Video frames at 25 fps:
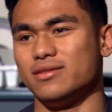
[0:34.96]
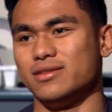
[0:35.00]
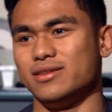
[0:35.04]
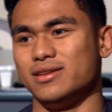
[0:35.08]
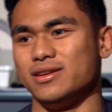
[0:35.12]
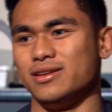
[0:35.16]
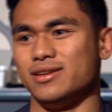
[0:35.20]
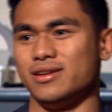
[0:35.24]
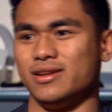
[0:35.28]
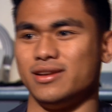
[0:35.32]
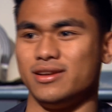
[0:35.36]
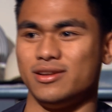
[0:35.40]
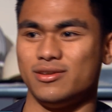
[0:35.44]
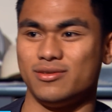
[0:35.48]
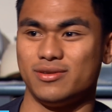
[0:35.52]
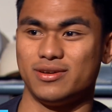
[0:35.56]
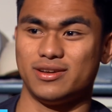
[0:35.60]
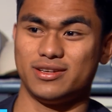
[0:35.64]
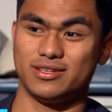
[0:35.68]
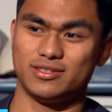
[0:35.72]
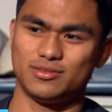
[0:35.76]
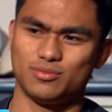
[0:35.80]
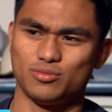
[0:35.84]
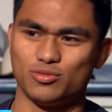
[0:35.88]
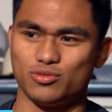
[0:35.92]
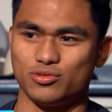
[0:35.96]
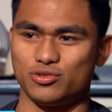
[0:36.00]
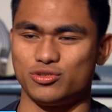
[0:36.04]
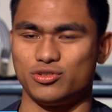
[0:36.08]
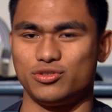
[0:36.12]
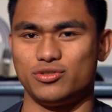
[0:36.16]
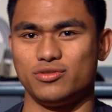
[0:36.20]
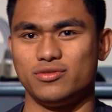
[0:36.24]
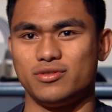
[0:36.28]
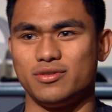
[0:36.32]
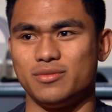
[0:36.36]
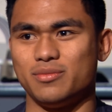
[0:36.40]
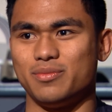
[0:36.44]
of Dunedin anyway is more
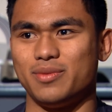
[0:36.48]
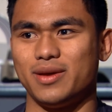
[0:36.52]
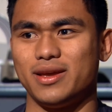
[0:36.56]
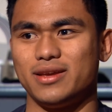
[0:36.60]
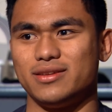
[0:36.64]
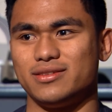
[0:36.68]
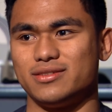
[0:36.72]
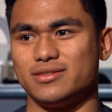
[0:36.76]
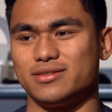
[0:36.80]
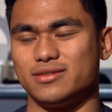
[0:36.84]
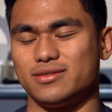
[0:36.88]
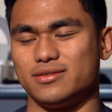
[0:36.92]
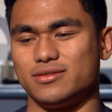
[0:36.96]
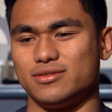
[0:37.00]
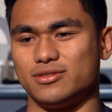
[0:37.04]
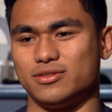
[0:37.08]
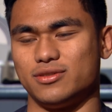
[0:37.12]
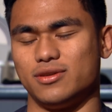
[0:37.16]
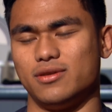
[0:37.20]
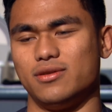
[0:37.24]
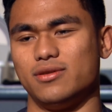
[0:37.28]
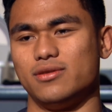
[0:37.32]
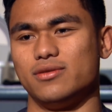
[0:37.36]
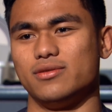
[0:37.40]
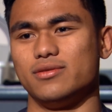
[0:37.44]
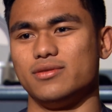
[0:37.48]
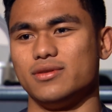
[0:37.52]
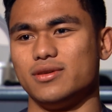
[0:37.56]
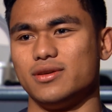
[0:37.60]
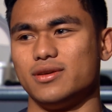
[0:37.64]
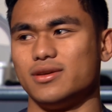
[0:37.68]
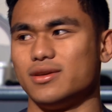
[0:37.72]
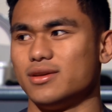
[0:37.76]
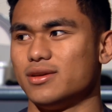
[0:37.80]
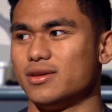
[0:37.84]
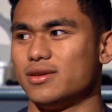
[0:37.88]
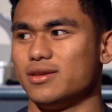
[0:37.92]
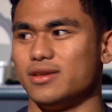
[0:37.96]
student-based, so
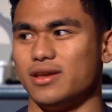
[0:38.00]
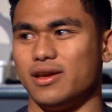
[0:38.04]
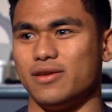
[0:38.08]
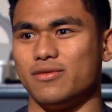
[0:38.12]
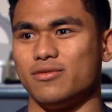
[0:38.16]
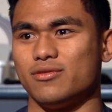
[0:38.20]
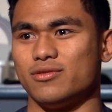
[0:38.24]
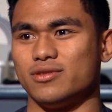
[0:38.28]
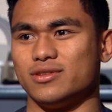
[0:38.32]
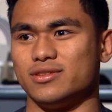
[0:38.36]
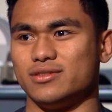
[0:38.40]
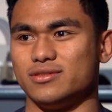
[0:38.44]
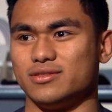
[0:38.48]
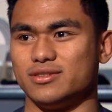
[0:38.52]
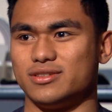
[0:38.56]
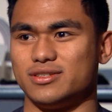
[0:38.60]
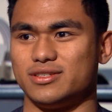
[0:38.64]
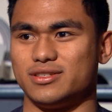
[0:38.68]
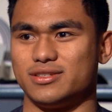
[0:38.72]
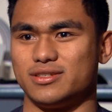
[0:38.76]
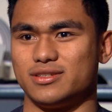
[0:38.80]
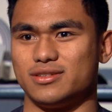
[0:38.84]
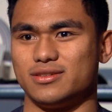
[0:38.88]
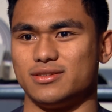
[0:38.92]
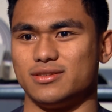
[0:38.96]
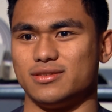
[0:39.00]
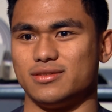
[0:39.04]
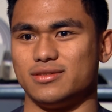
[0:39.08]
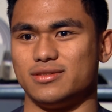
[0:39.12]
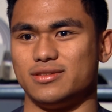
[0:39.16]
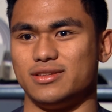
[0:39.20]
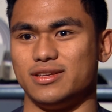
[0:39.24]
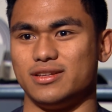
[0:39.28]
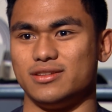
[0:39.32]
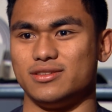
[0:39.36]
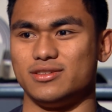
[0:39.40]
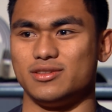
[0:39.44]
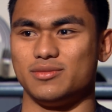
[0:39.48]
everyone
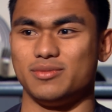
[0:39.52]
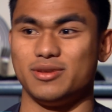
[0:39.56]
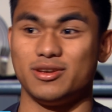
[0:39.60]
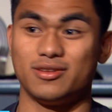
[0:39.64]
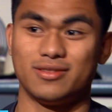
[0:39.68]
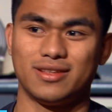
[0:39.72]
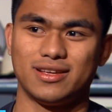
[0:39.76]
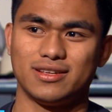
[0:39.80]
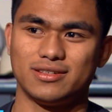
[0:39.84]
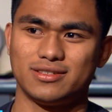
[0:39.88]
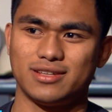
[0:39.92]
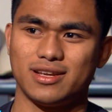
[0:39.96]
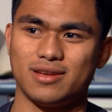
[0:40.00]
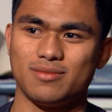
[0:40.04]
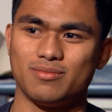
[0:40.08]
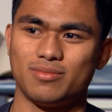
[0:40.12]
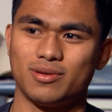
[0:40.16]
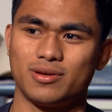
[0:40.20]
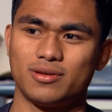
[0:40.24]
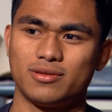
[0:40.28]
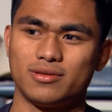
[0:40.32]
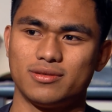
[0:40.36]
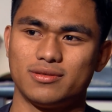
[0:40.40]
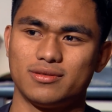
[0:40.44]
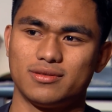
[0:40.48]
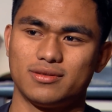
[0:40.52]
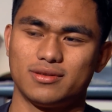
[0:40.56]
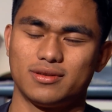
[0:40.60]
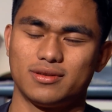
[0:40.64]
tends to be on that same boat.